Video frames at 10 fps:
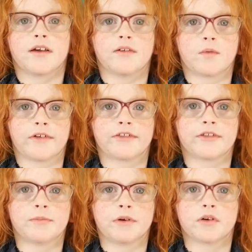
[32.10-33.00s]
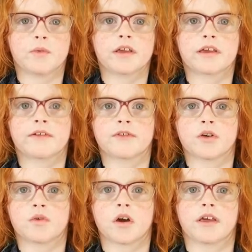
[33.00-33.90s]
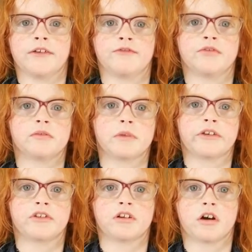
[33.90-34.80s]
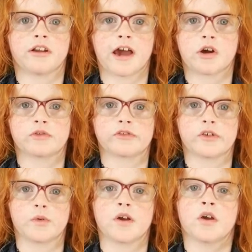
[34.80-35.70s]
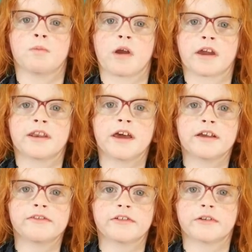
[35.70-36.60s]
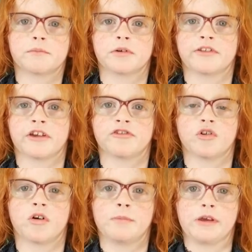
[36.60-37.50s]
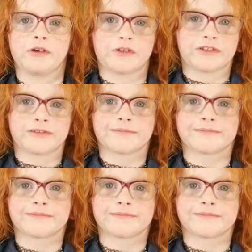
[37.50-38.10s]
With the book, we give you information on how to recognize potential abuse.